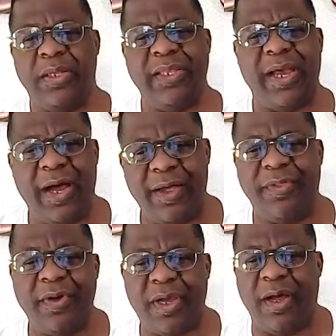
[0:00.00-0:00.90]
The
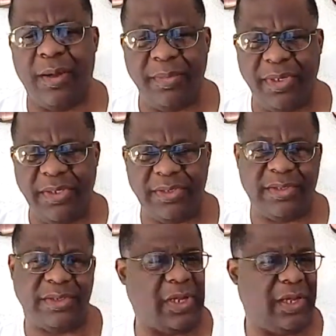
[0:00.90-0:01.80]
other companies,
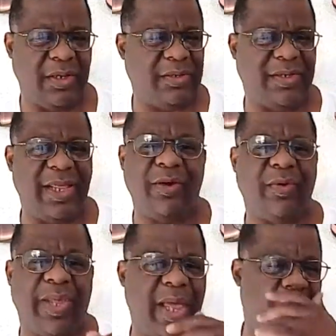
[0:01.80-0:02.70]
they
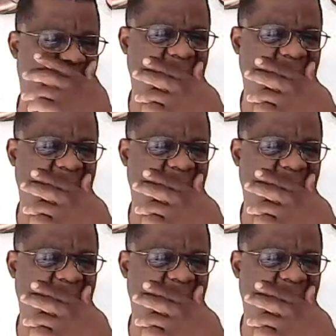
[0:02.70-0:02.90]
don't care.